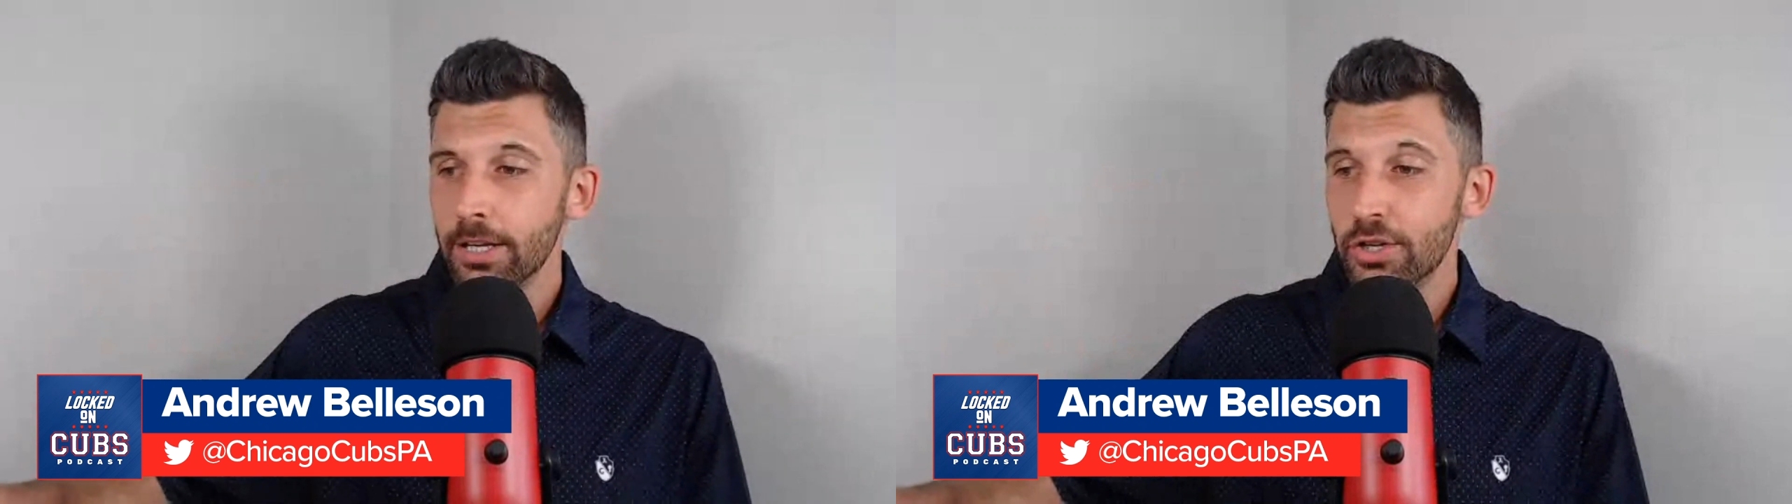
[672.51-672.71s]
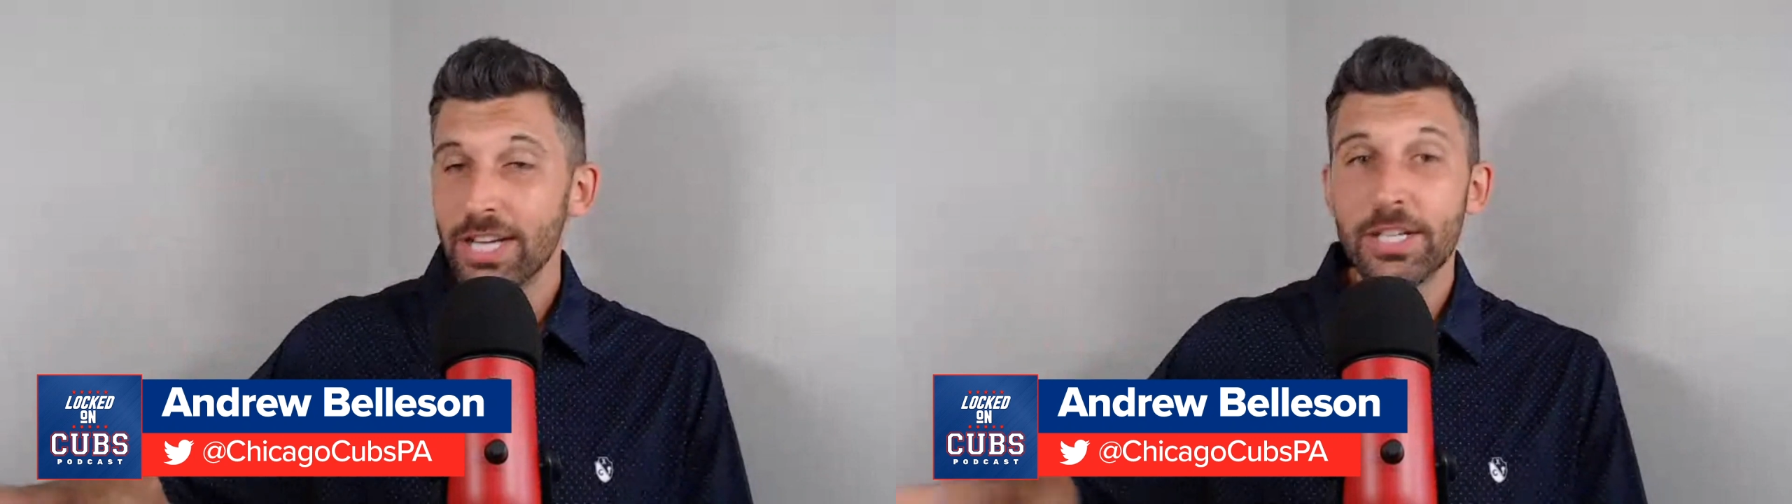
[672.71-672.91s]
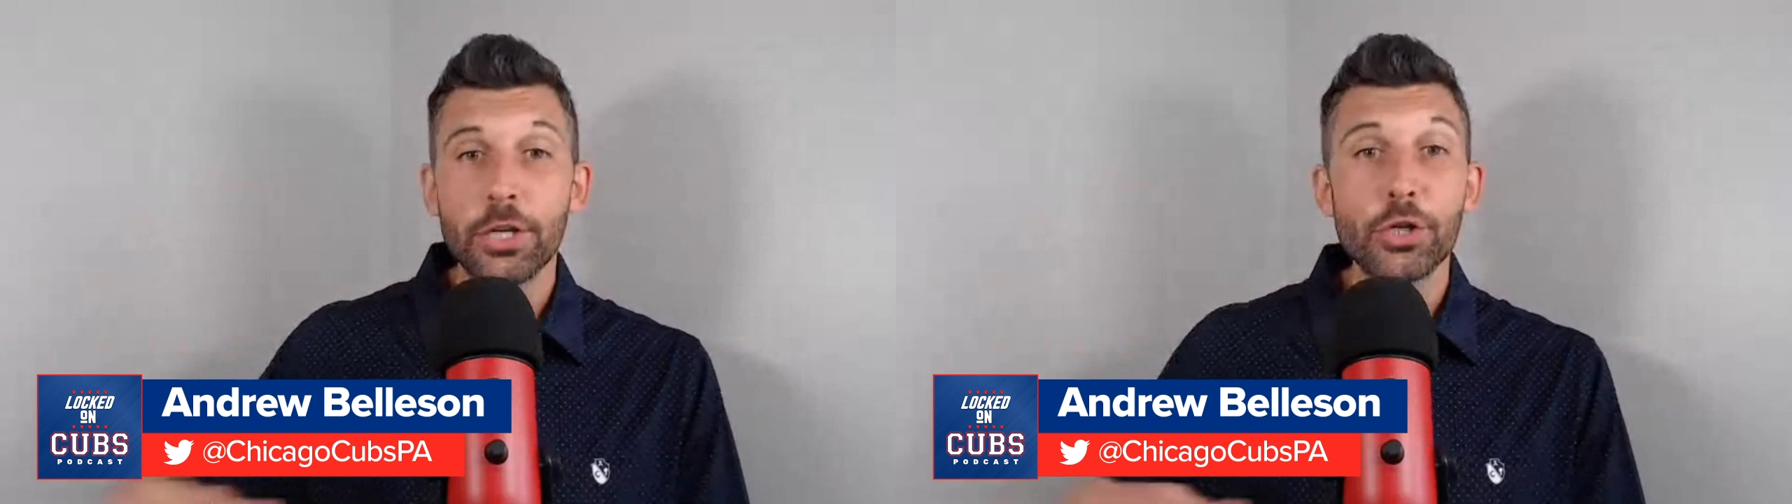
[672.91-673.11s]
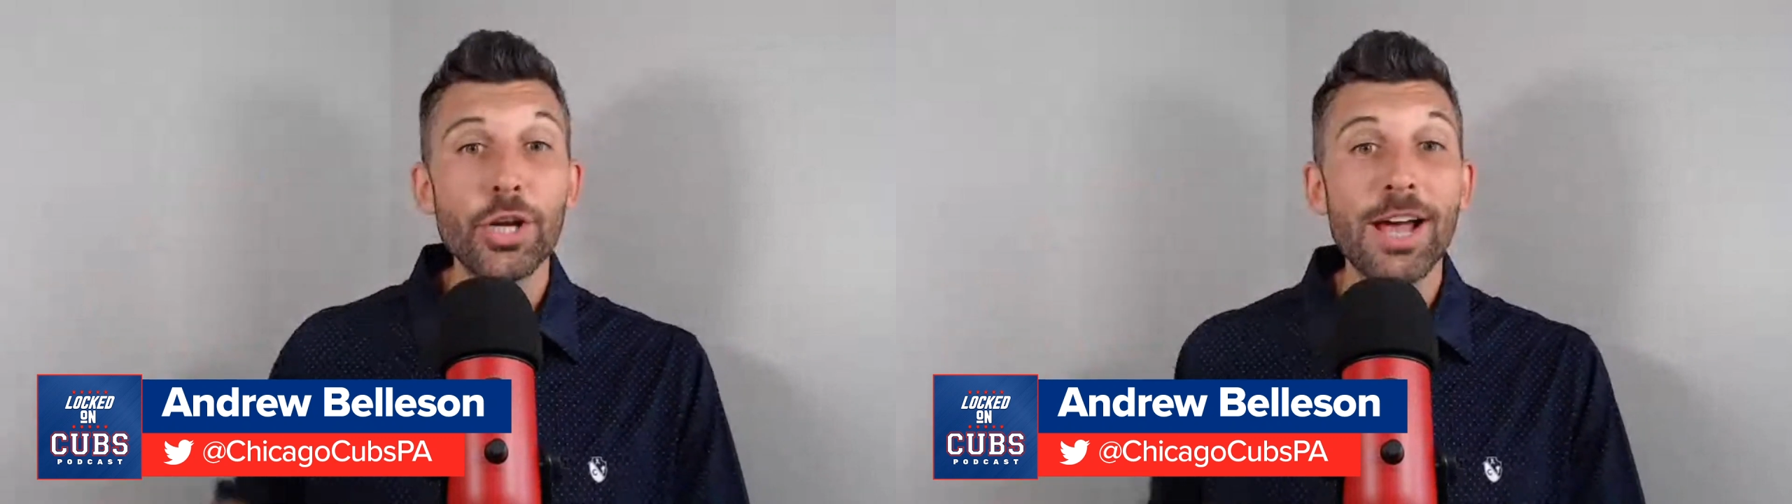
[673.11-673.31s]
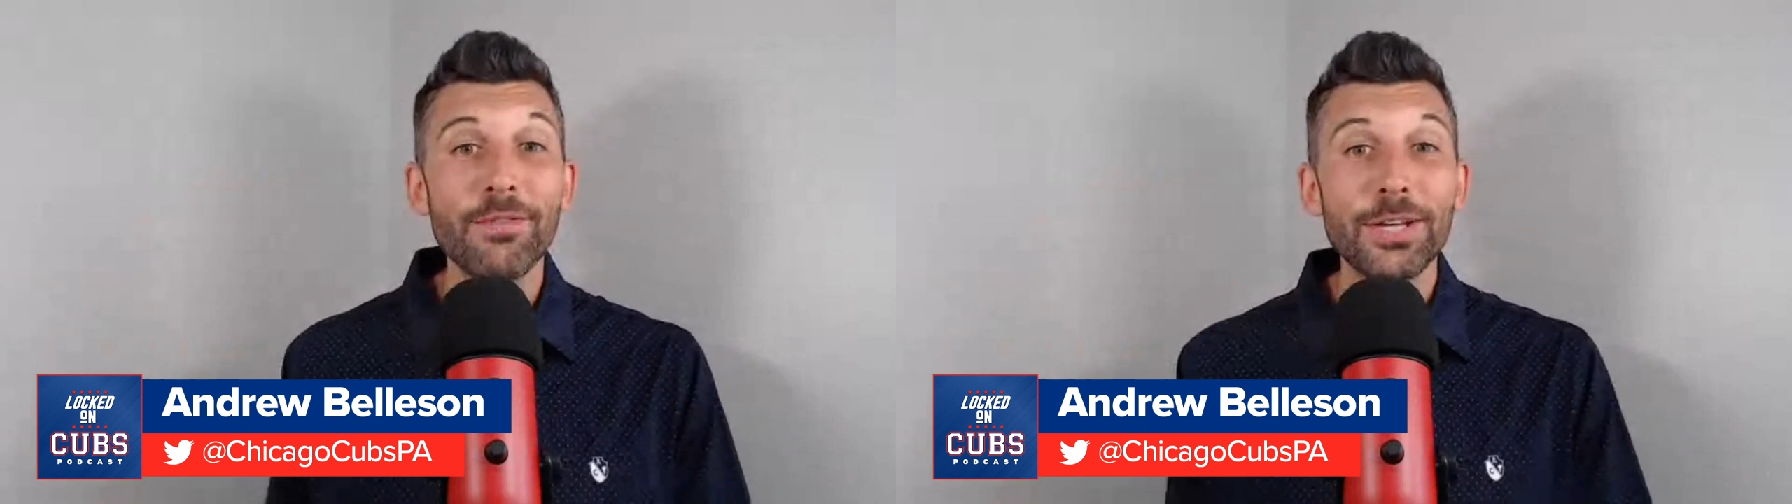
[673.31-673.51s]
Jesse
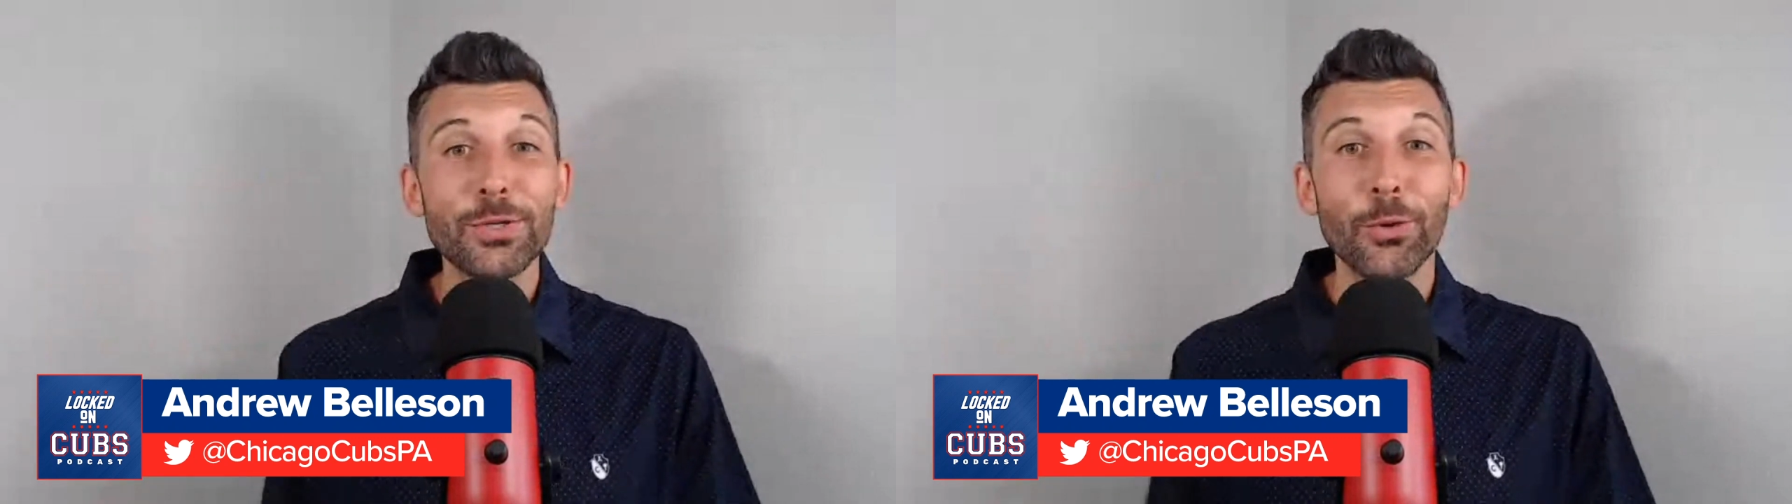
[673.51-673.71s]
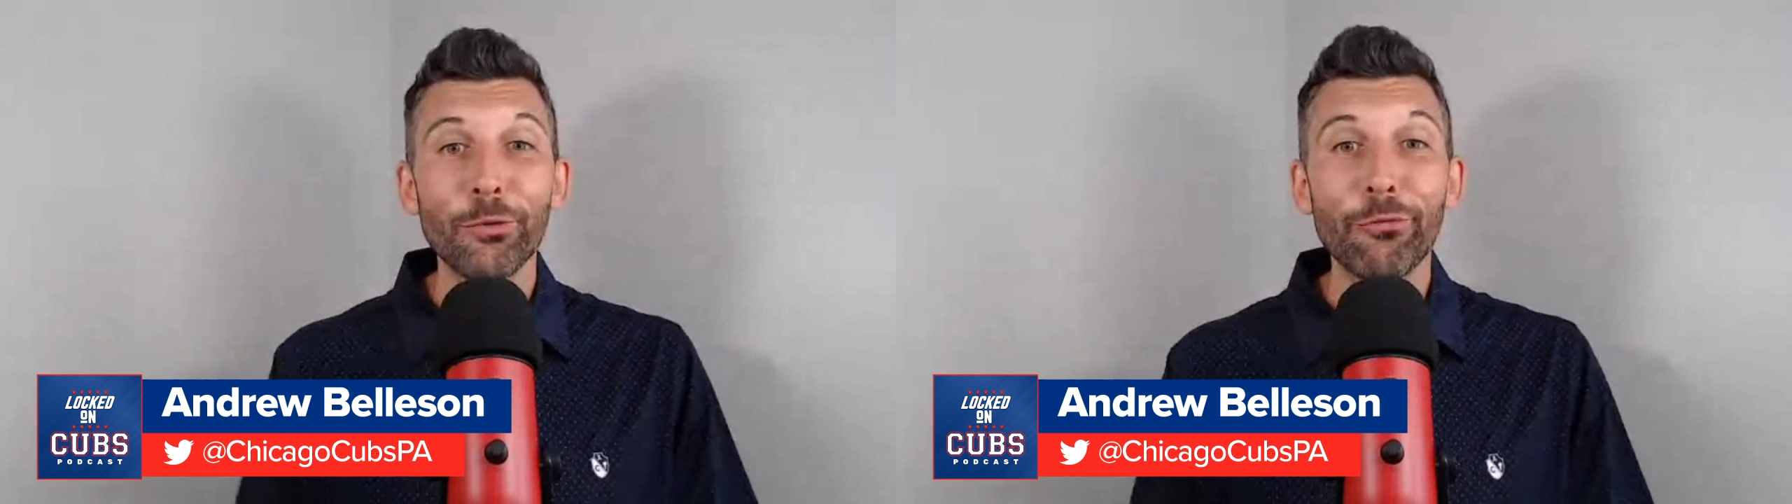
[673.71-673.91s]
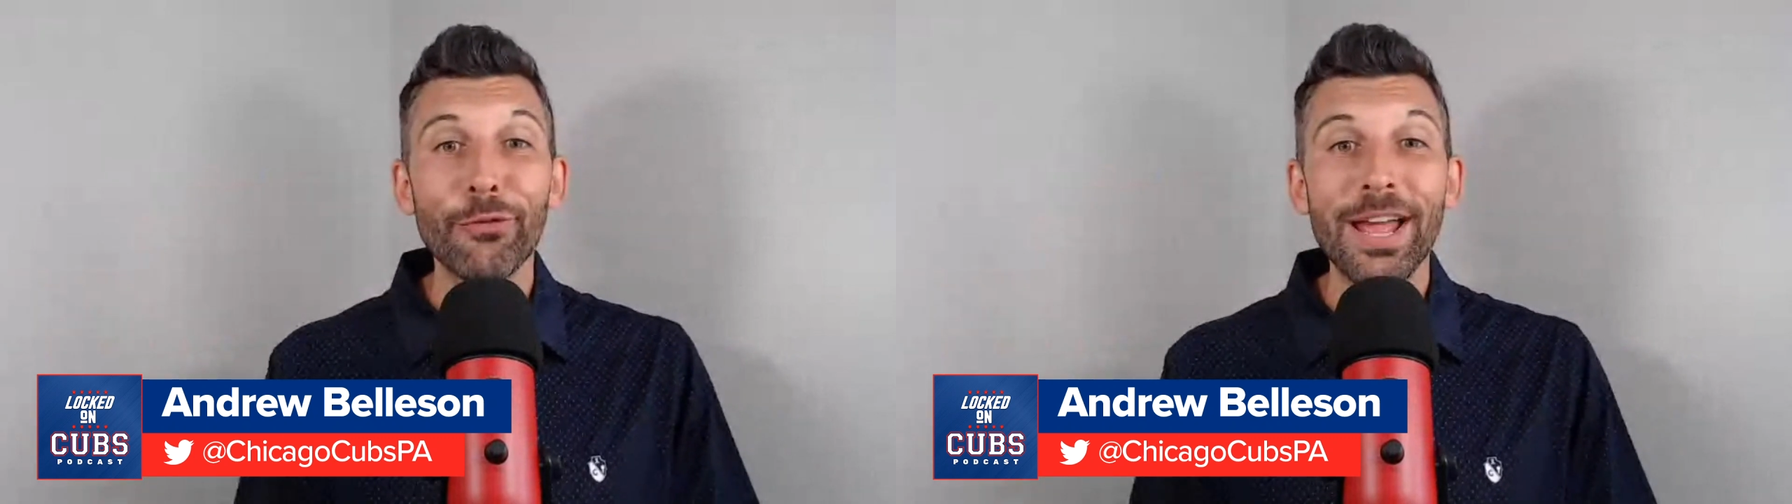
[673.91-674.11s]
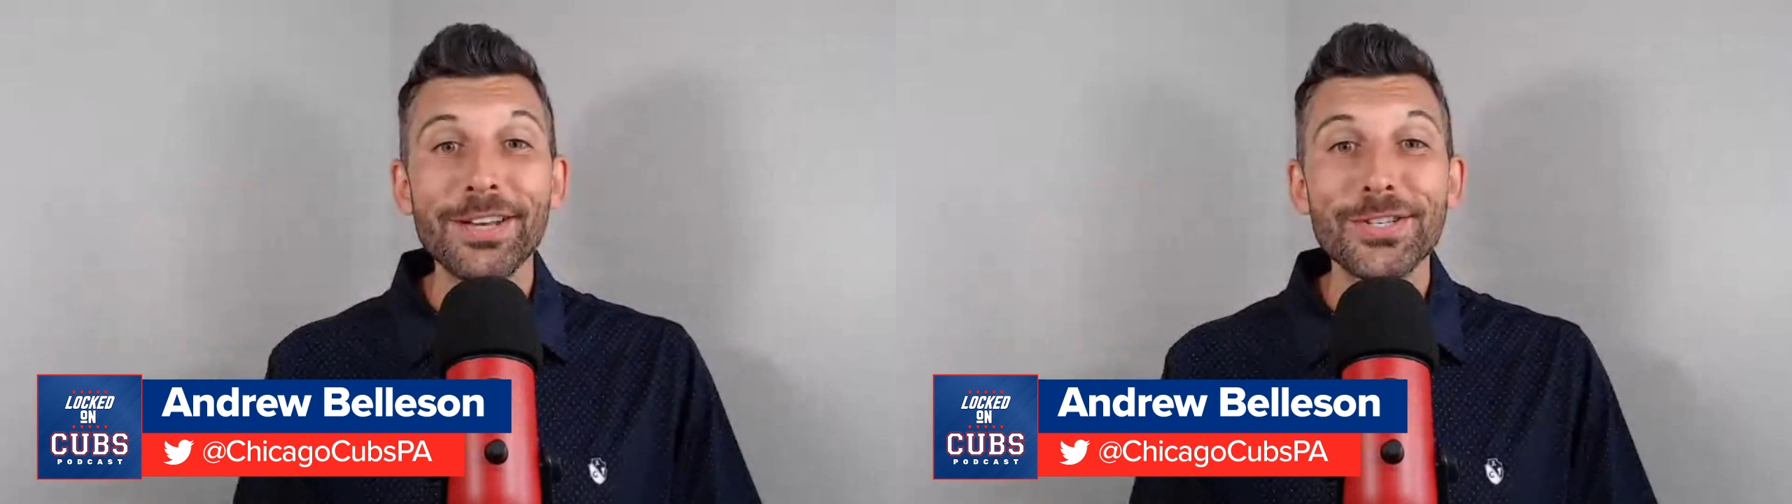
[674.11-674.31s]
Chavez, old friend,